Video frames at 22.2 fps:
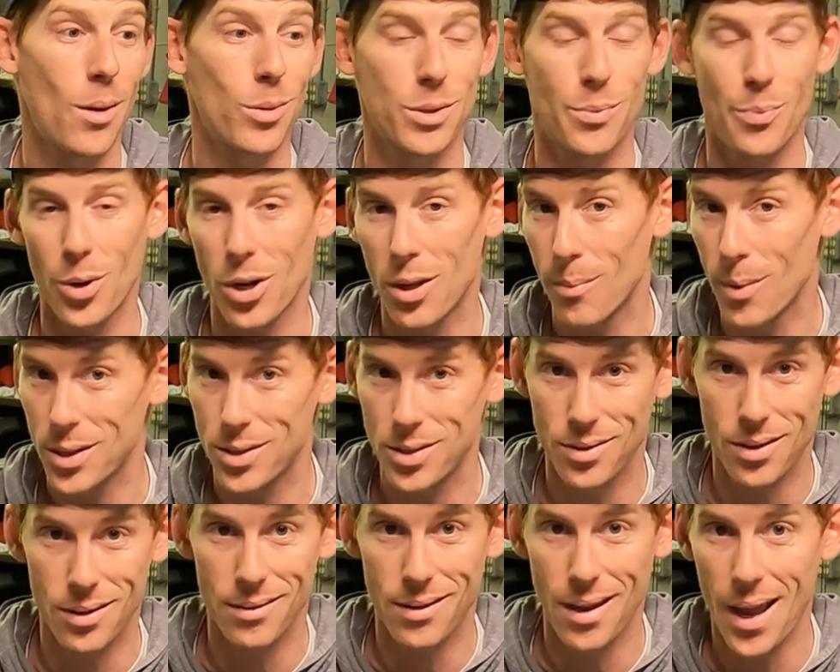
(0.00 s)
was pretty
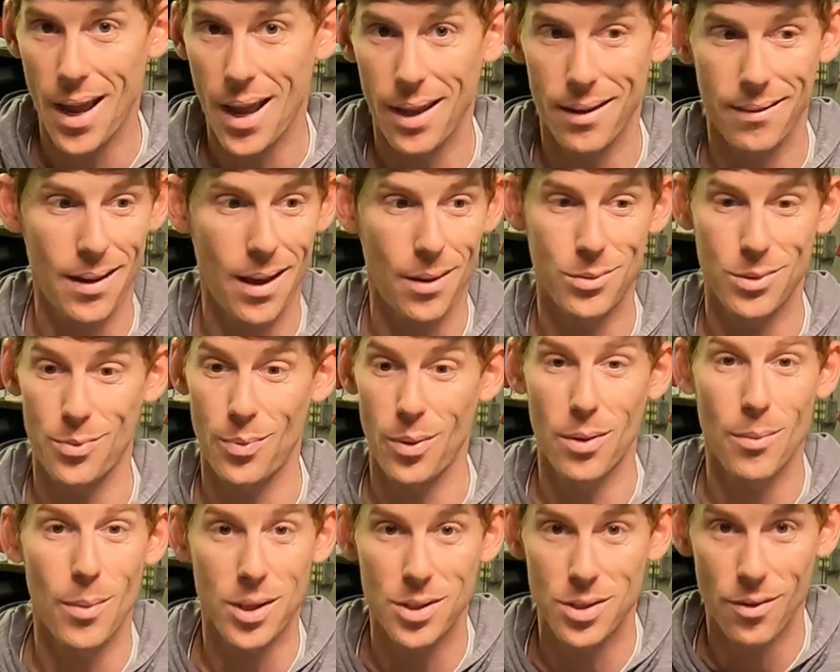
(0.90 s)
much
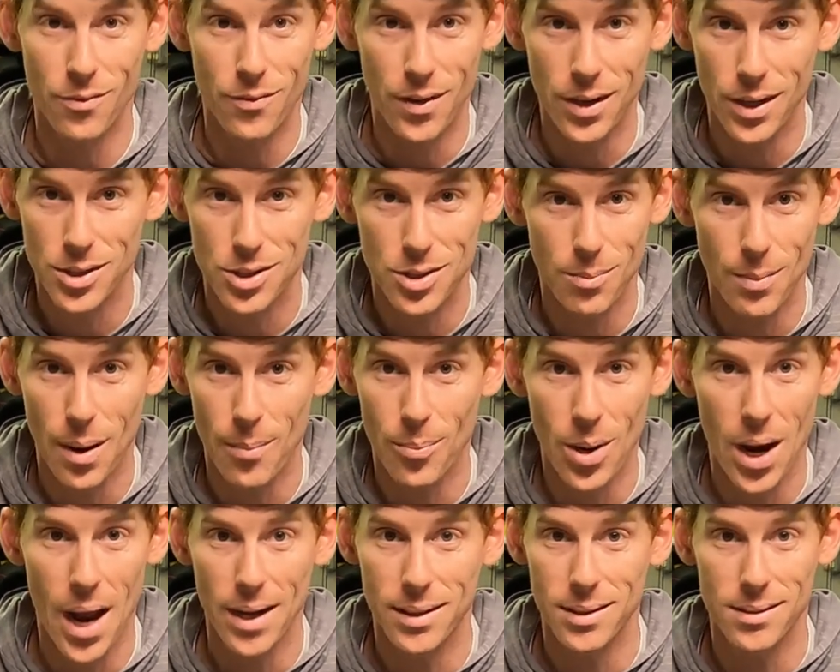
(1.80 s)
the finish of my
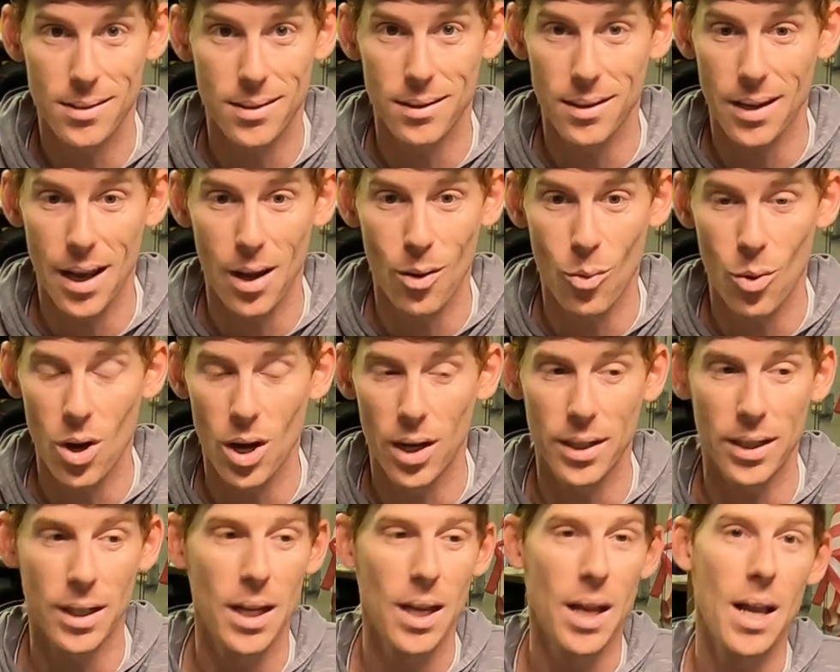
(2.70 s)
practice of day
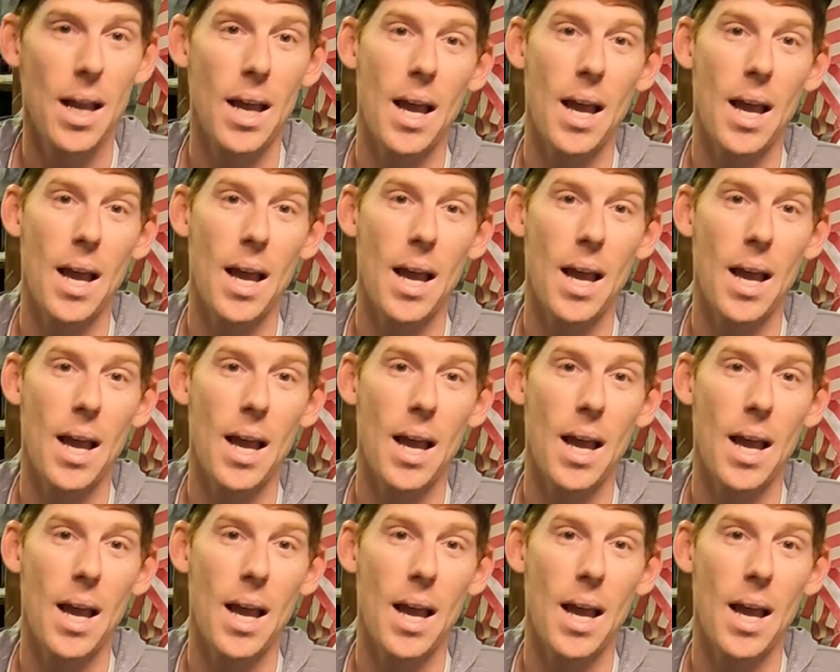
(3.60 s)
one.